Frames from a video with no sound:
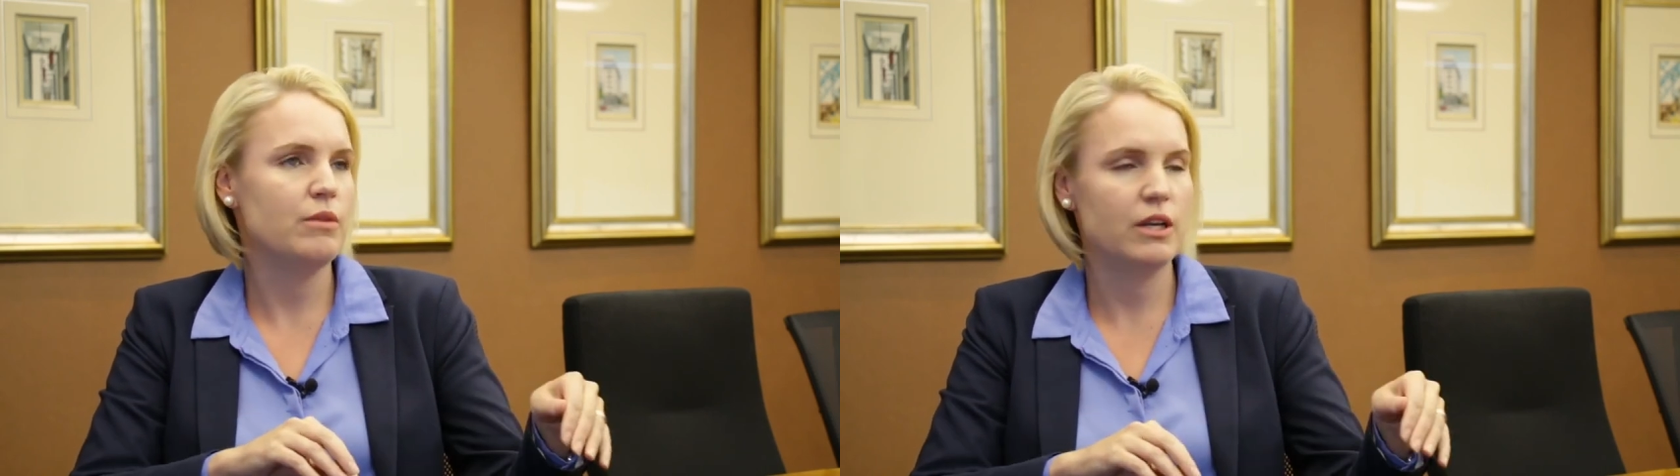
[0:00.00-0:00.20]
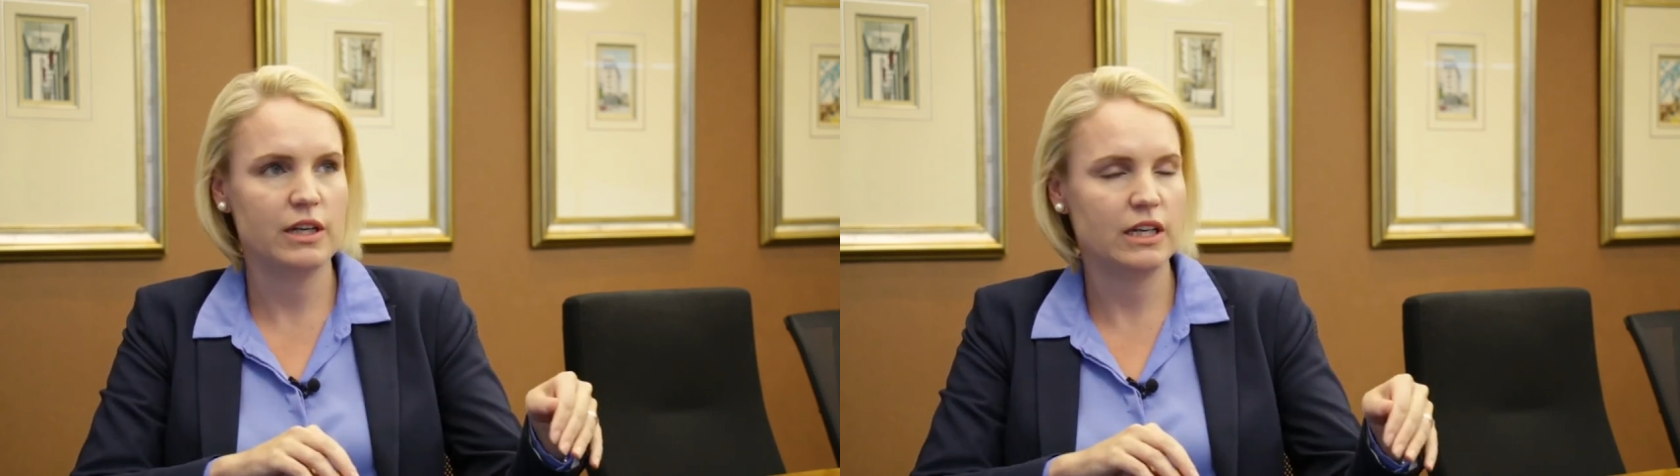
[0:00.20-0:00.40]

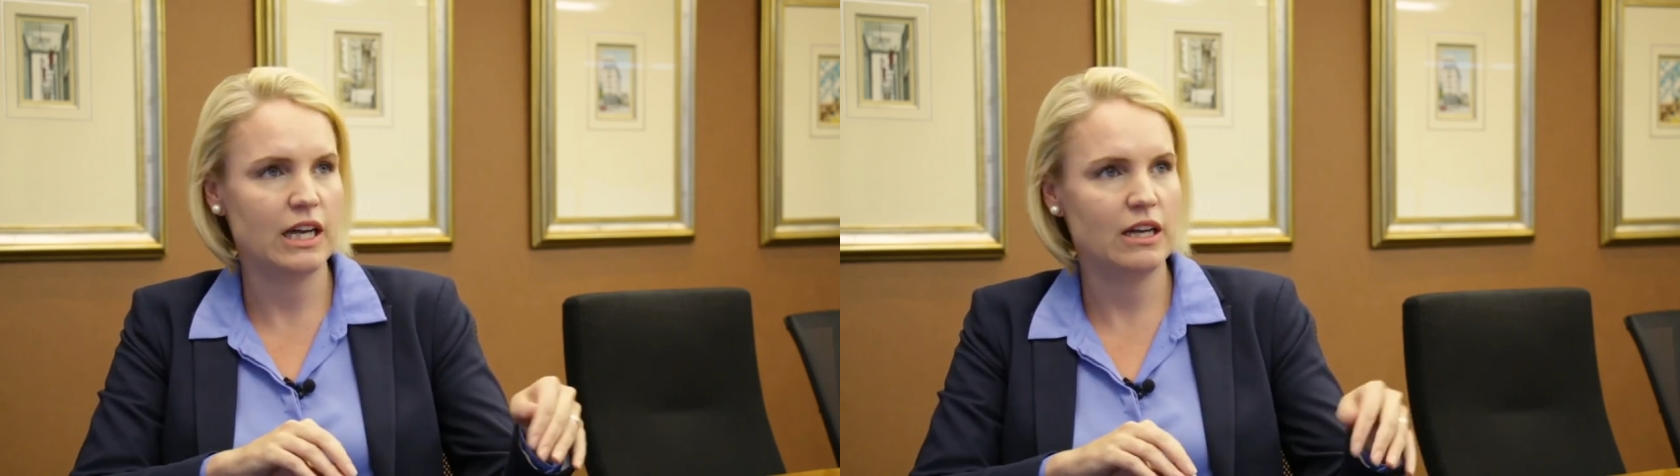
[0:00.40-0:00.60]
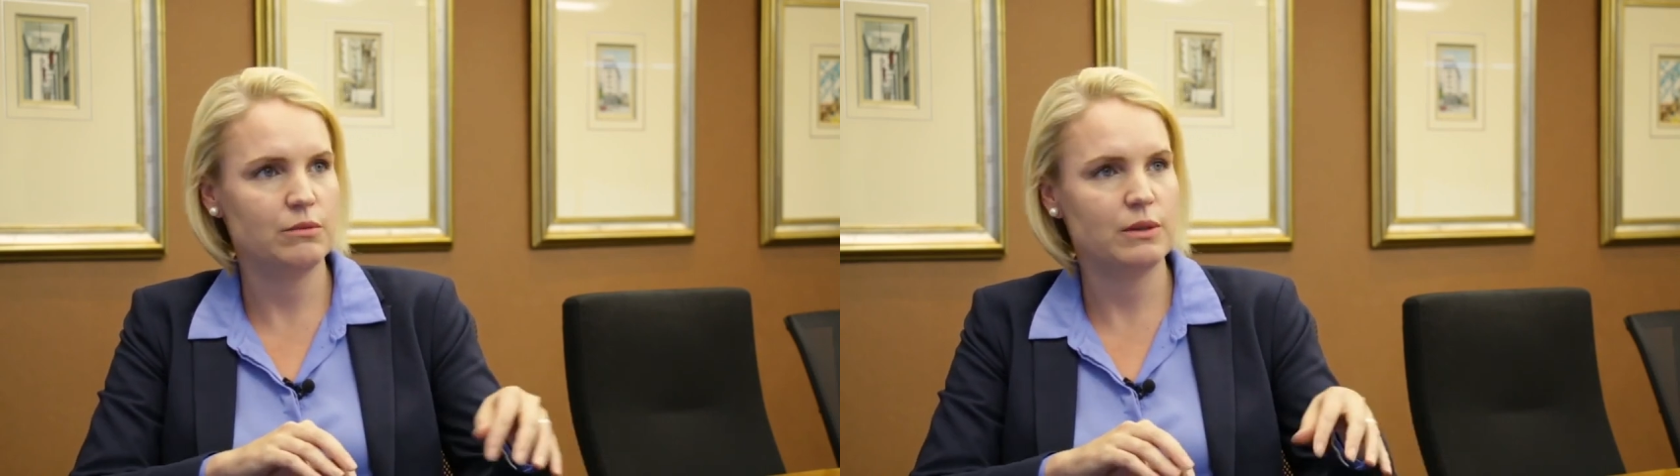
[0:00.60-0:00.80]
American
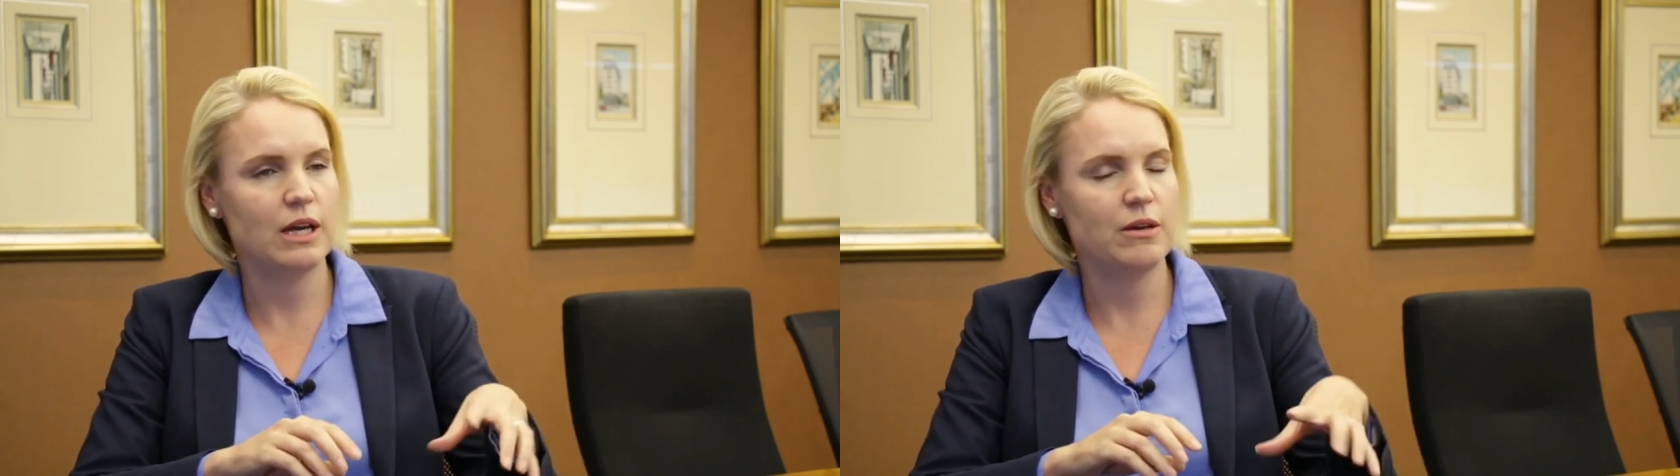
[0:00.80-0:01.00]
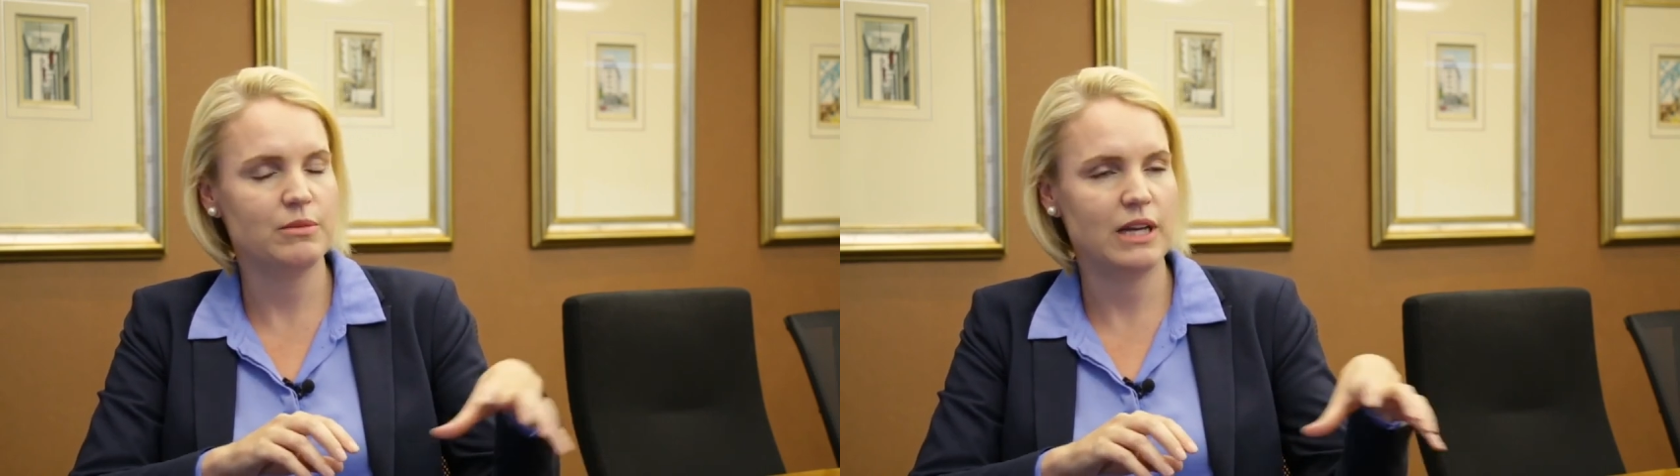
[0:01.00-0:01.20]

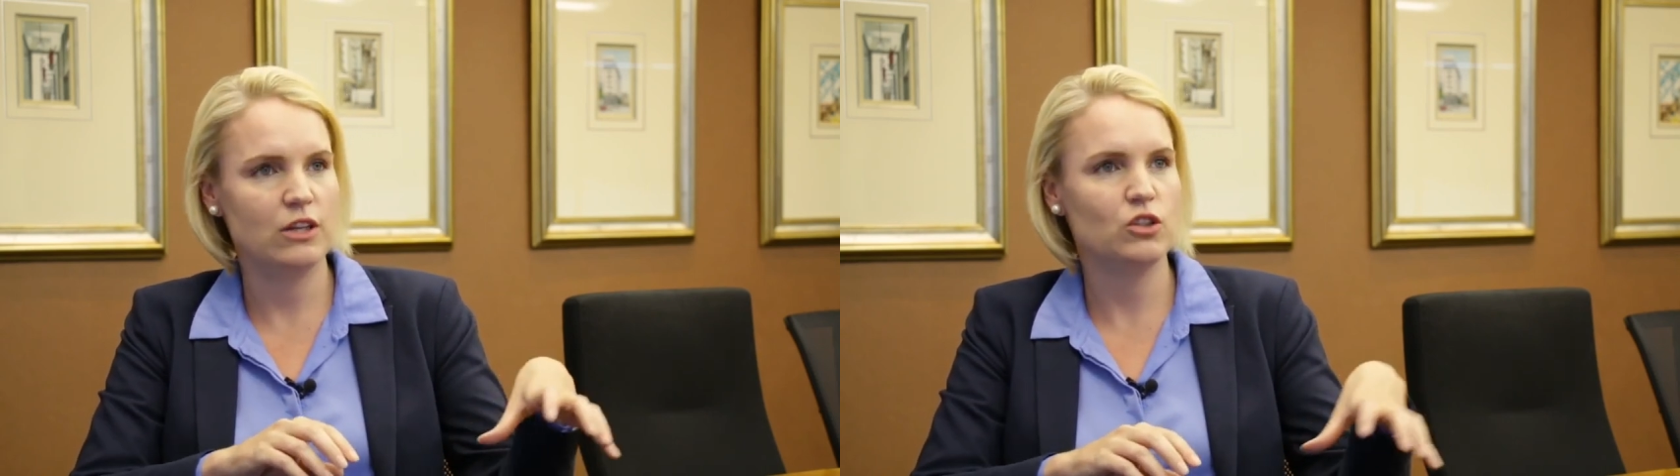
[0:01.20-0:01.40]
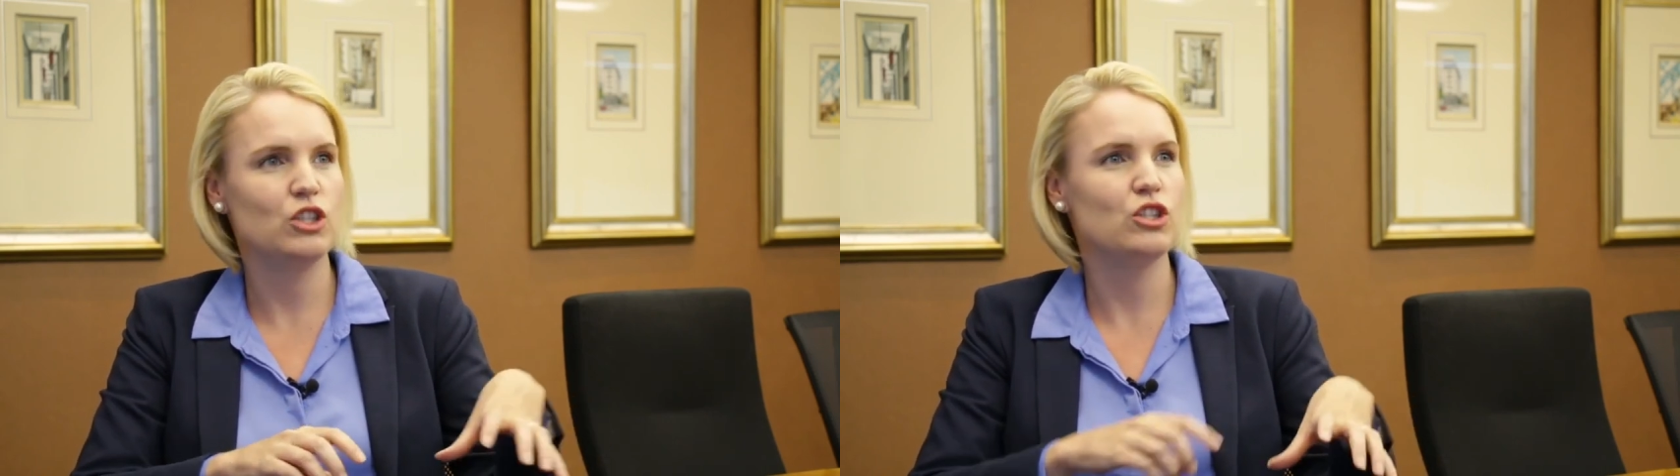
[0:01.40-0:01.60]

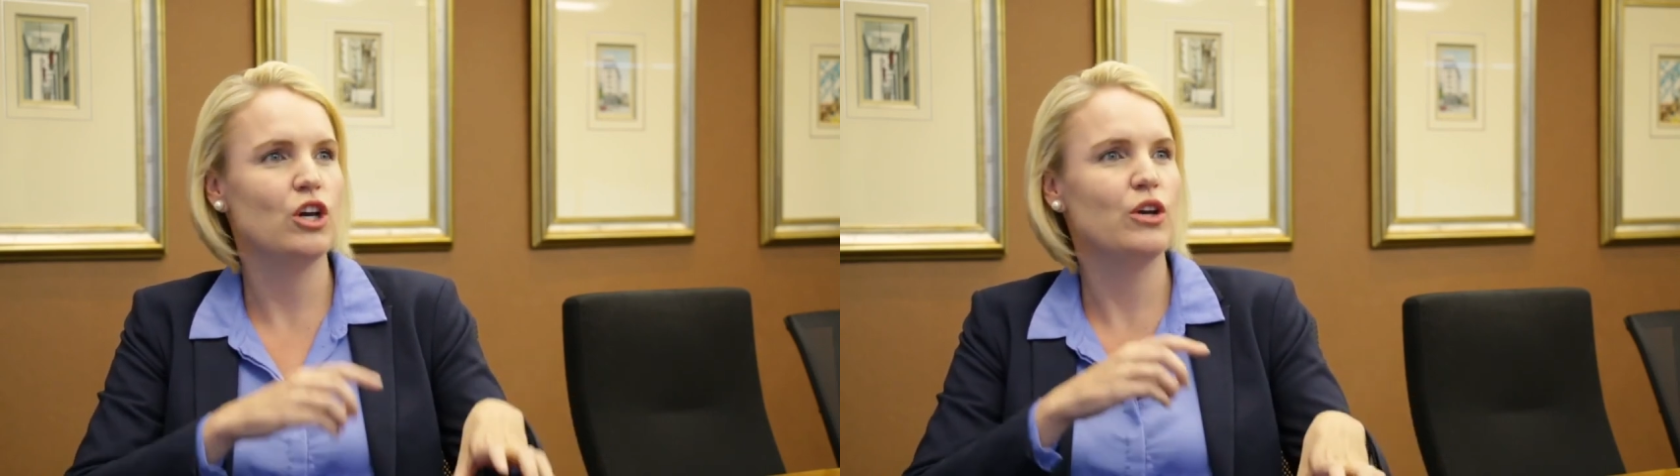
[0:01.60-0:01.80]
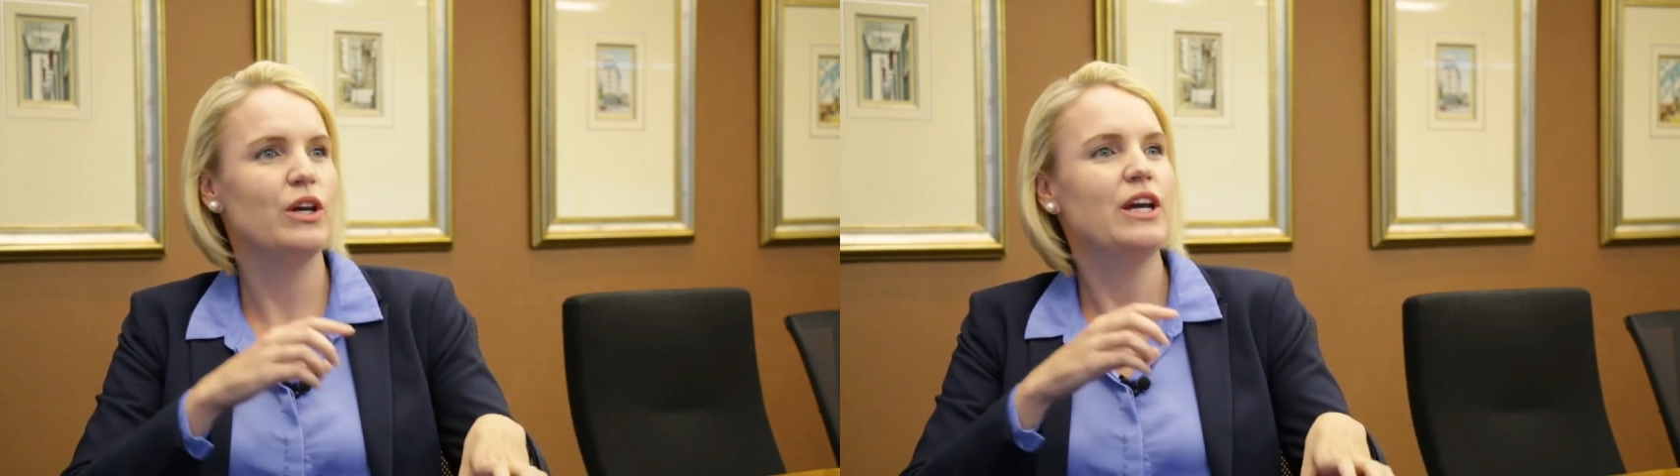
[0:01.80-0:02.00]
countries.
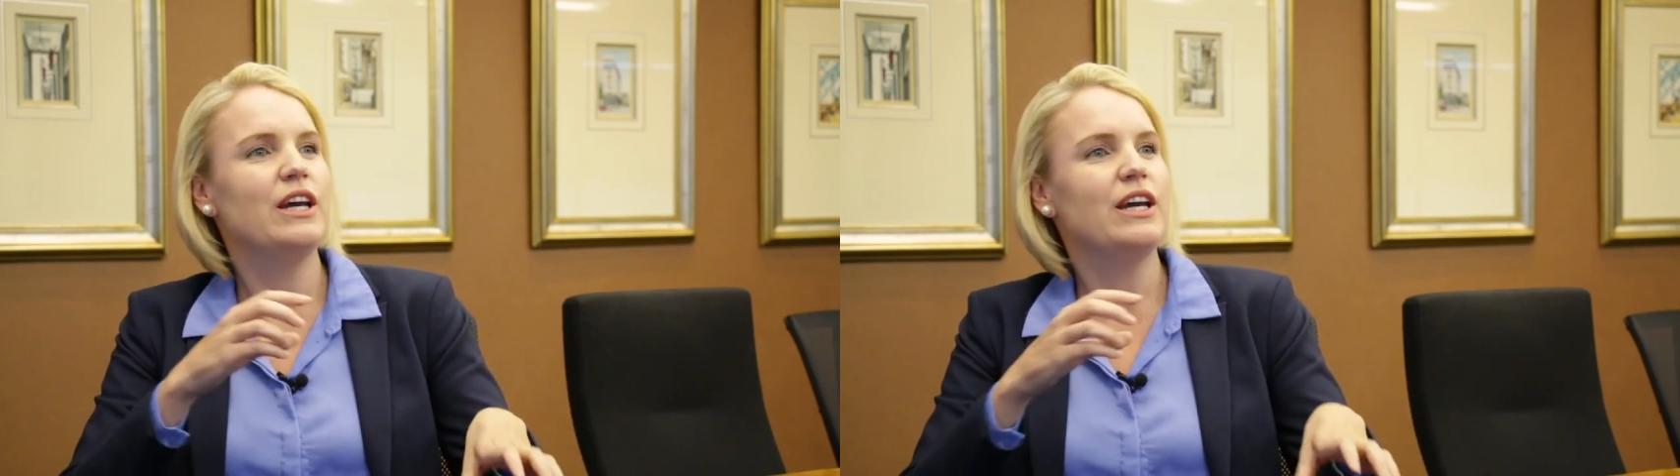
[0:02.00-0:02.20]
So,